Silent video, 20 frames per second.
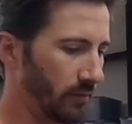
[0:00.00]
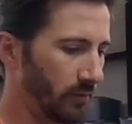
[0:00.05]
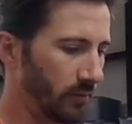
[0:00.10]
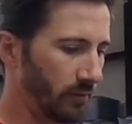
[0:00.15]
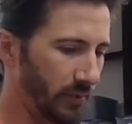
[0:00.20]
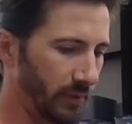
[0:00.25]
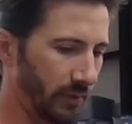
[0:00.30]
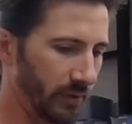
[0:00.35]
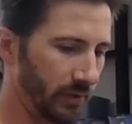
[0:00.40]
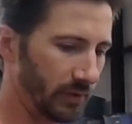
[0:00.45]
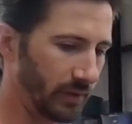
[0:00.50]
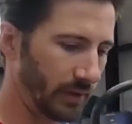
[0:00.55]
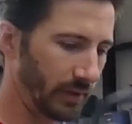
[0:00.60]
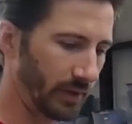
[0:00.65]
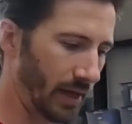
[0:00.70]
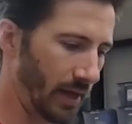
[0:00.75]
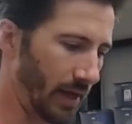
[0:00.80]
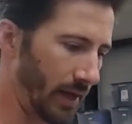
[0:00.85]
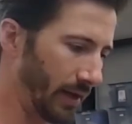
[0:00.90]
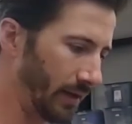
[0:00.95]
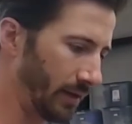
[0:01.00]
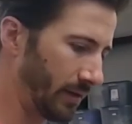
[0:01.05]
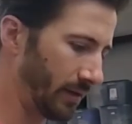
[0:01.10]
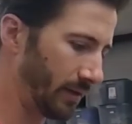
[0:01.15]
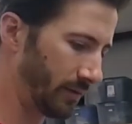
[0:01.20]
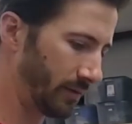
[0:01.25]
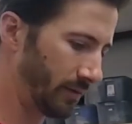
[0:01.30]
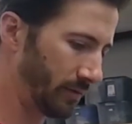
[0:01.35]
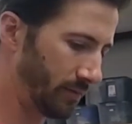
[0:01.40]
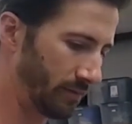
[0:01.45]
I'll be using that.
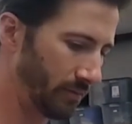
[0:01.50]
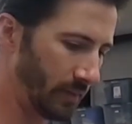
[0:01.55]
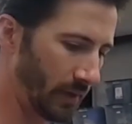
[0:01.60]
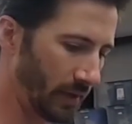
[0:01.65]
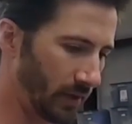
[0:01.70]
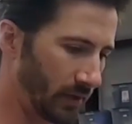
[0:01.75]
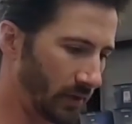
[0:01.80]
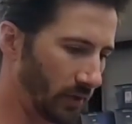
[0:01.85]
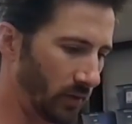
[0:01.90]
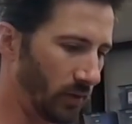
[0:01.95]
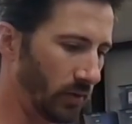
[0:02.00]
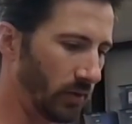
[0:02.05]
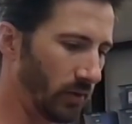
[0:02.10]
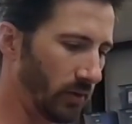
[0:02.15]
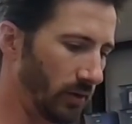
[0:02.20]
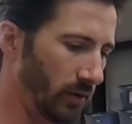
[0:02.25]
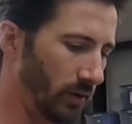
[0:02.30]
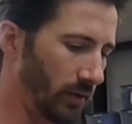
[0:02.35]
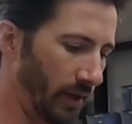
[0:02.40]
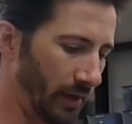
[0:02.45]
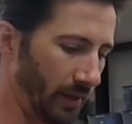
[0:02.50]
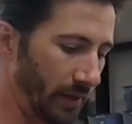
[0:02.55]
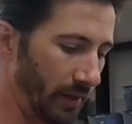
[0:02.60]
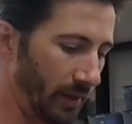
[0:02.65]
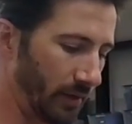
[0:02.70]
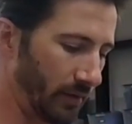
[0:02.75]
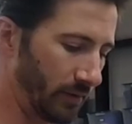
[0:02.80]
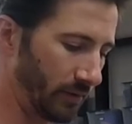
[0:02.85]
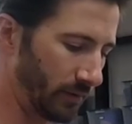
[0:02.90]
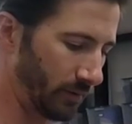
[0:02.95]
My goal, I
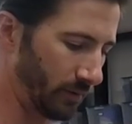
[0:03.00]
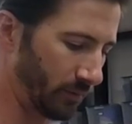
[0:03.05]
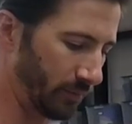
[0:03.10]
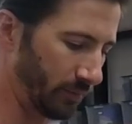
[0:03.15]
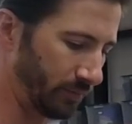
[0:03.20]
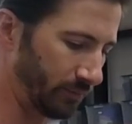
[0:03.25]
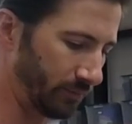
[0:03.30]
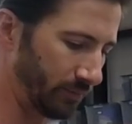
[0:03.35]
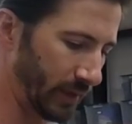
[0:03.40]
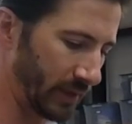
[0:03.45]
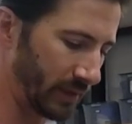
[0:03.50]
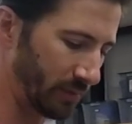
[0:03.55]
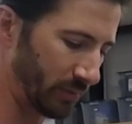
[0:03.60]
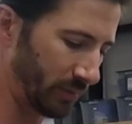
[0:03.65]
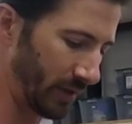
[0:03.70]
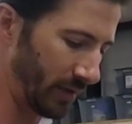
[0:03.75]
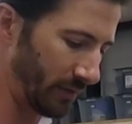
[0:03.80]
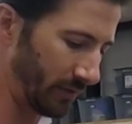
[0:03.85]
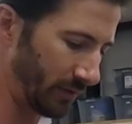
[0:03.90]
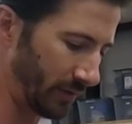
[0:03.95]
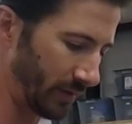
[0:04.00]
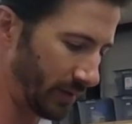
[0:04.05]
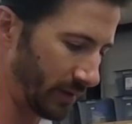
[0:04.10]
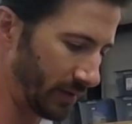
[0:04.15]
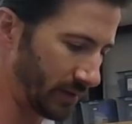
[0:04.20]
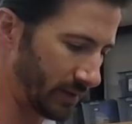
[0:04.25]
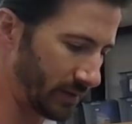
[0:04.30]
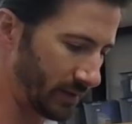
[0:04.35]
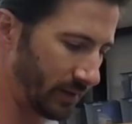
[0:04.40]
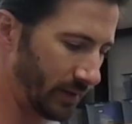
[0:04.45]
think the best plan for
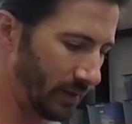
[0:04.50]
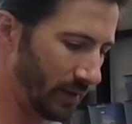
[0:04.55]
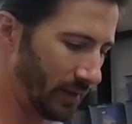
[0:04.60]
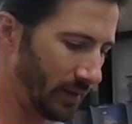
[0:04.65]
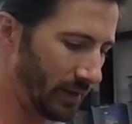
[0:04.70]
this